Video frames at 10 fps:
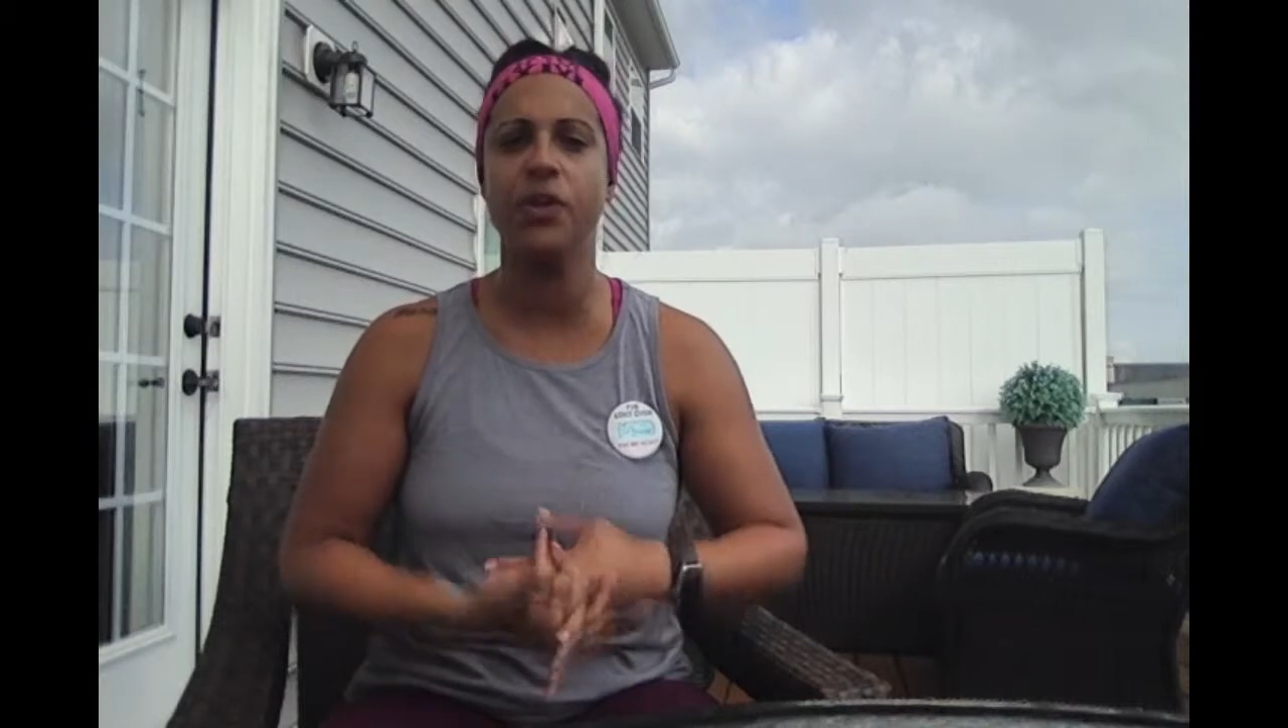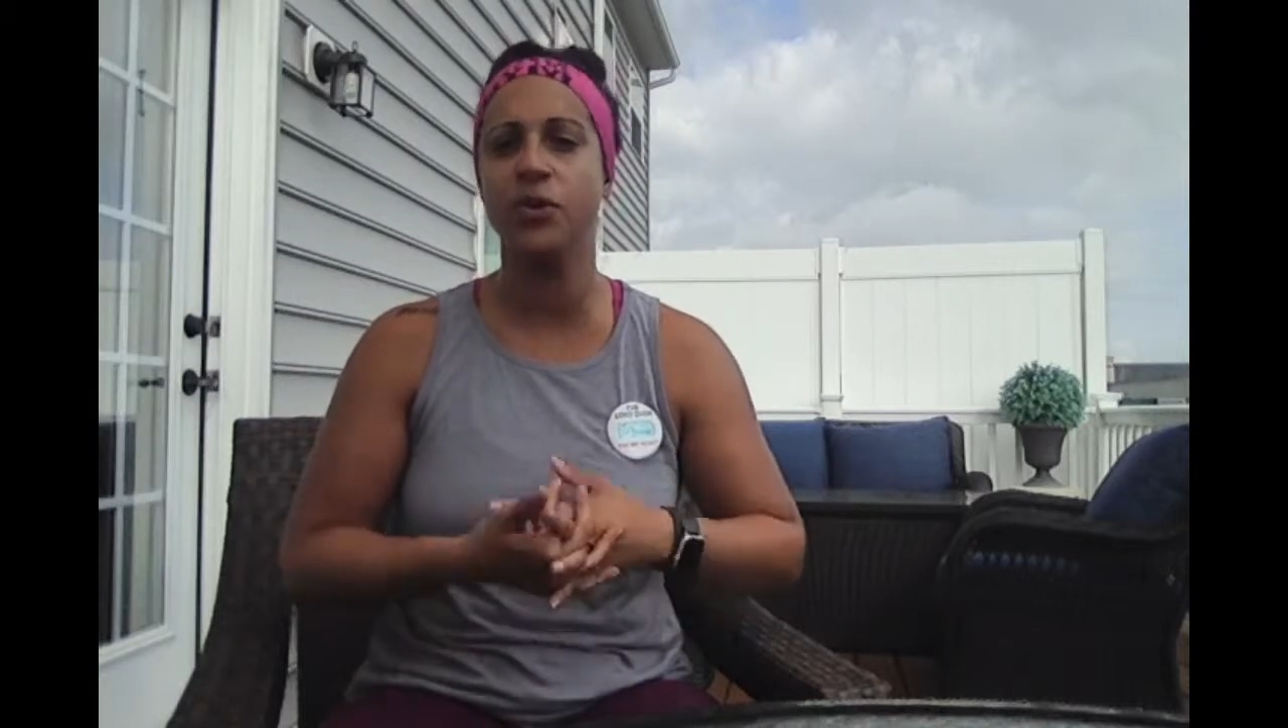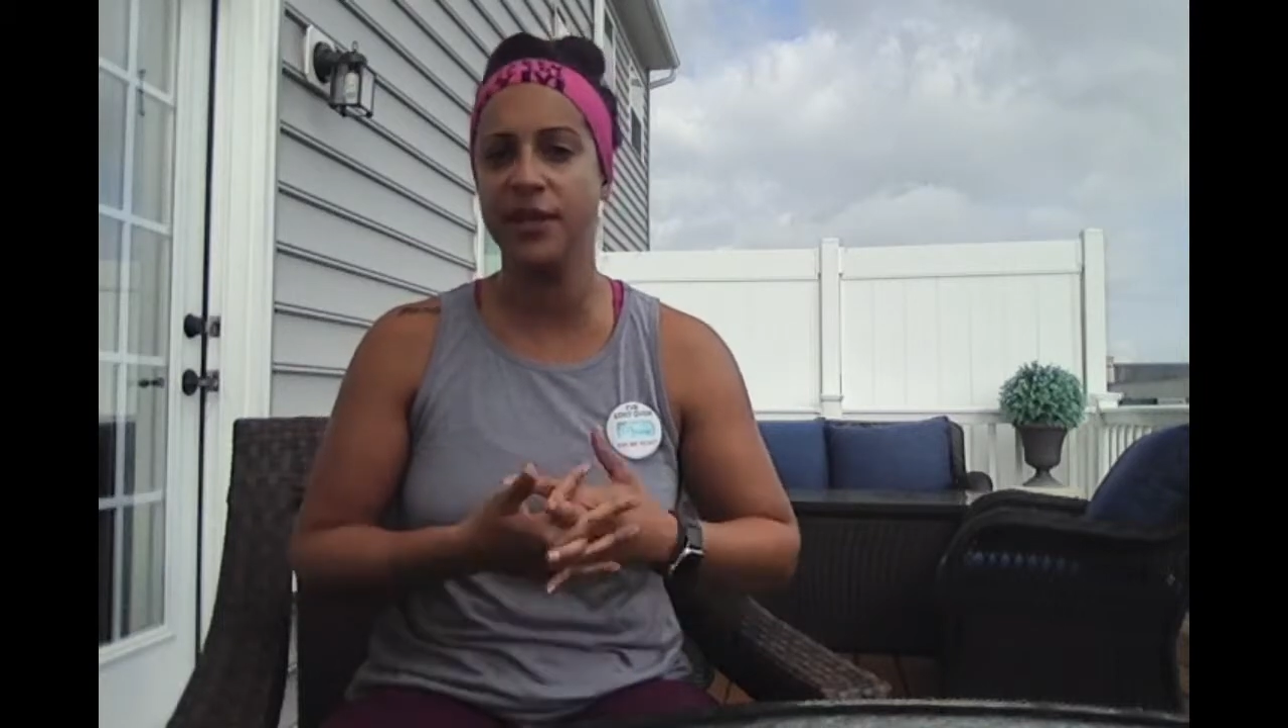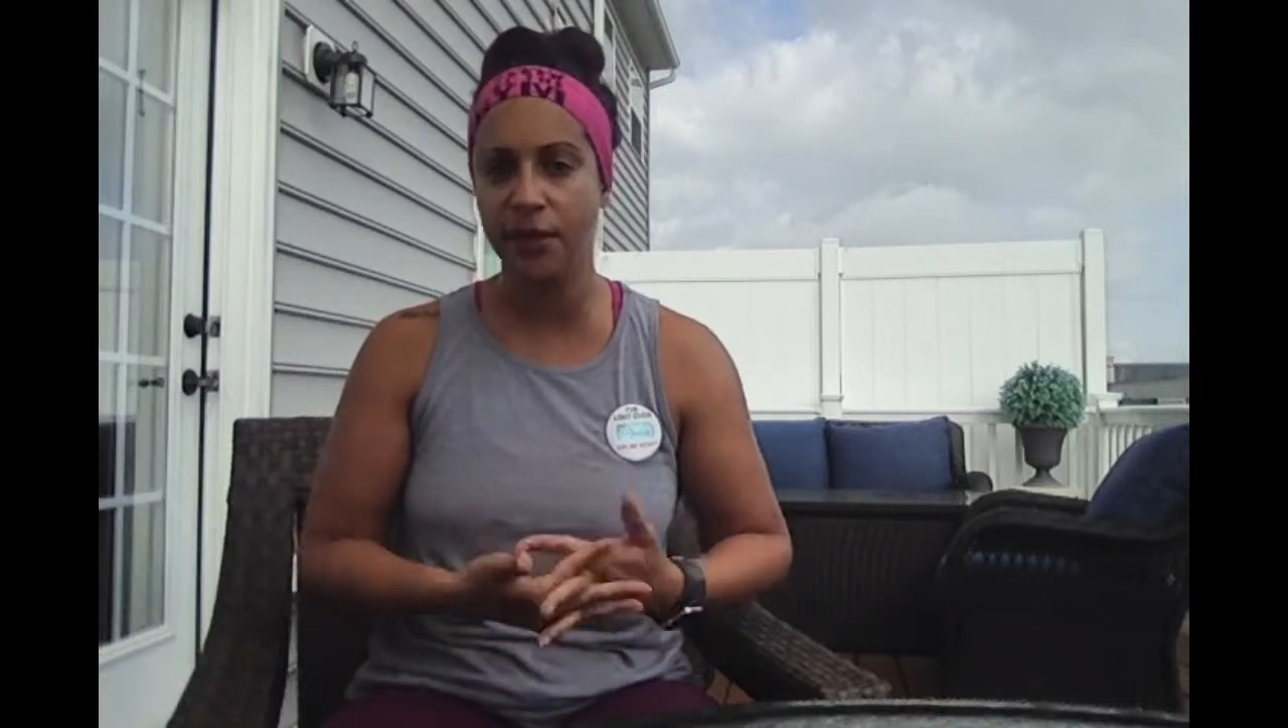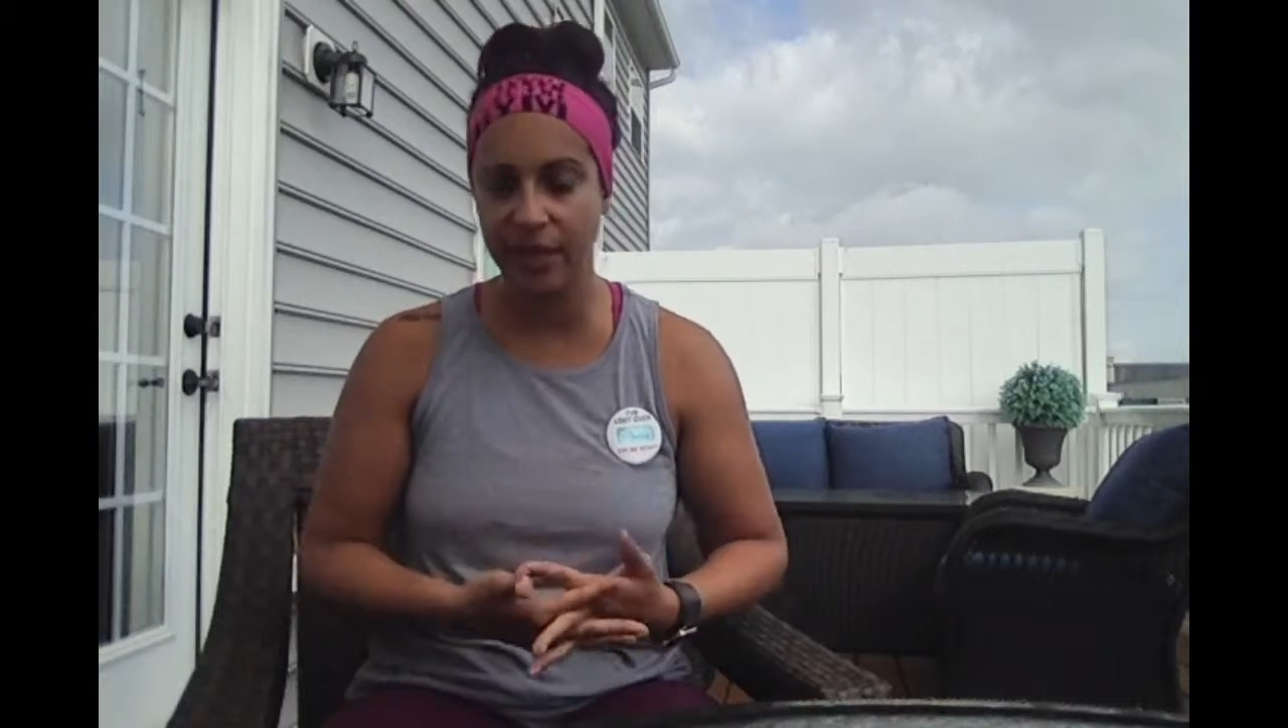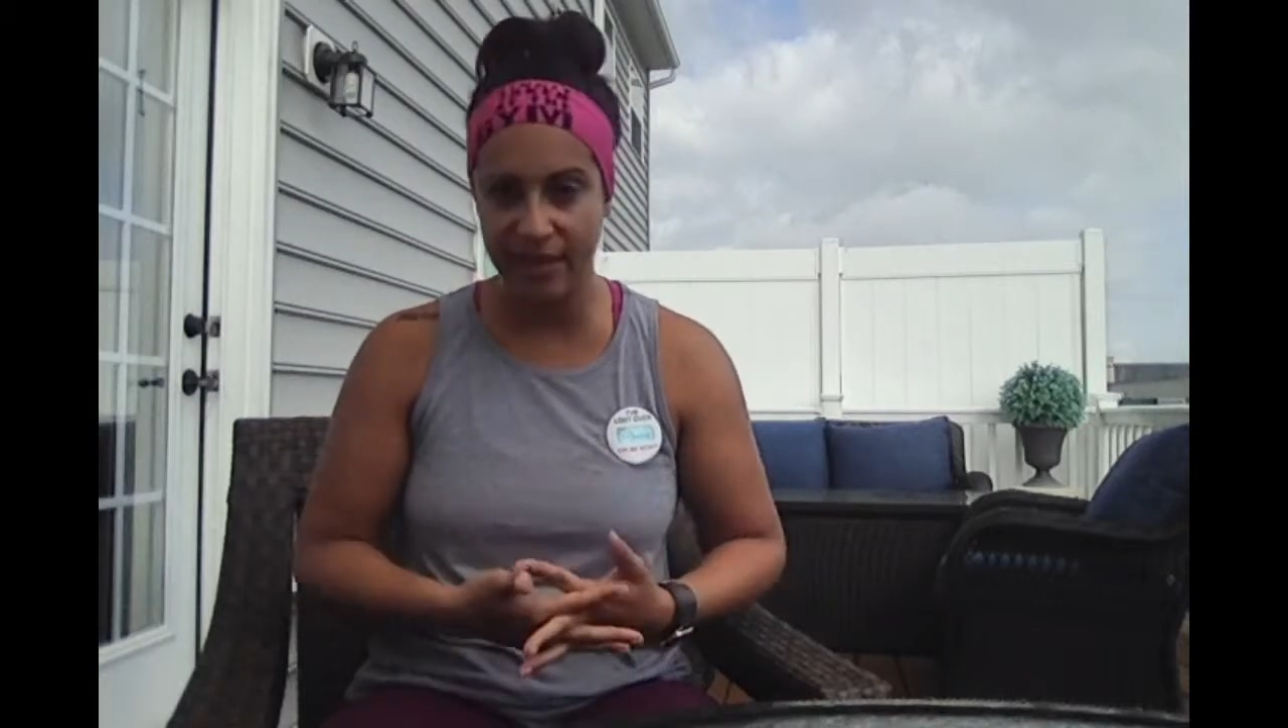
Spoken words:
you still need